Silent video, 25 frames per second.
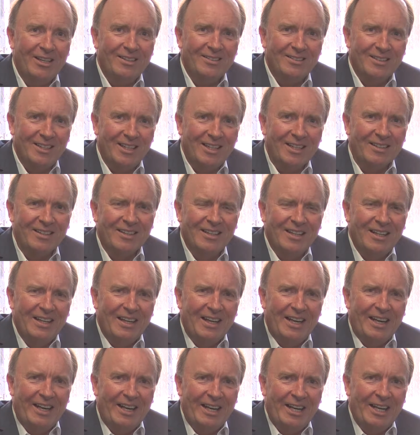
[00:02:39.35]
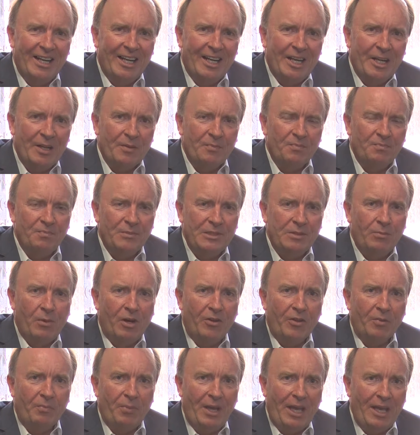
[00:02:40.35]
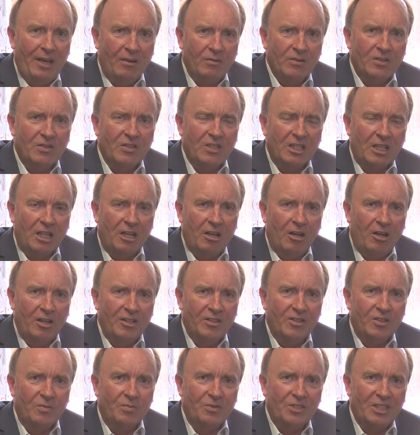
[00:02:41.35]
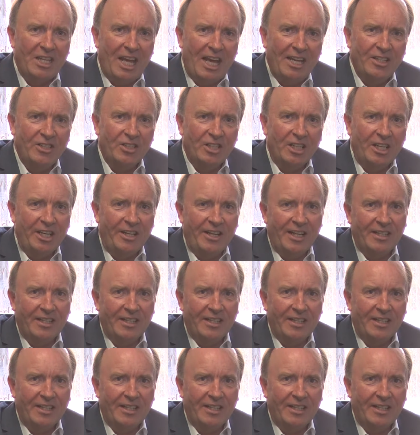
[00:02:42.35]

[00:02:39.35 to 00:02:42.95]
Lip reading: How's that? Meanwhile, the pound has declined substantially,